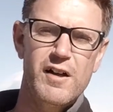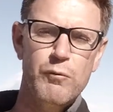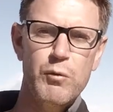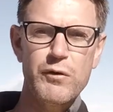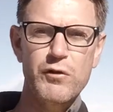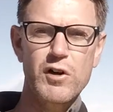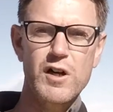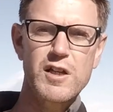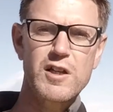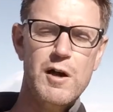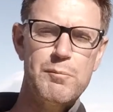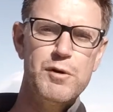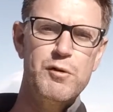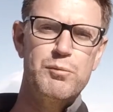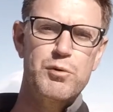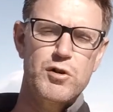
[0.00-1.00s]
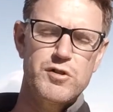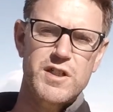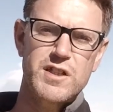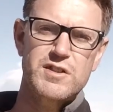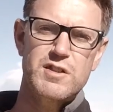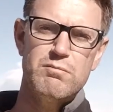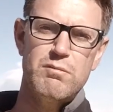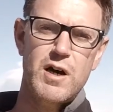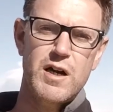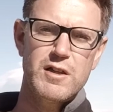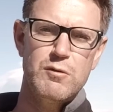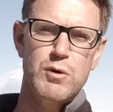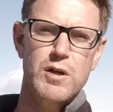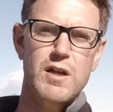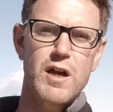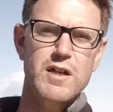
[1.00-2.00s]
We've got a couple of projects in mind that
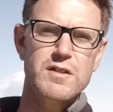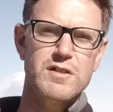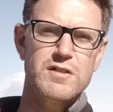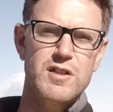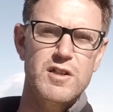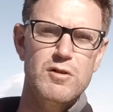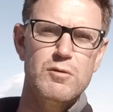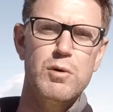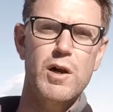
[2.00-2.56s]
we're going to do.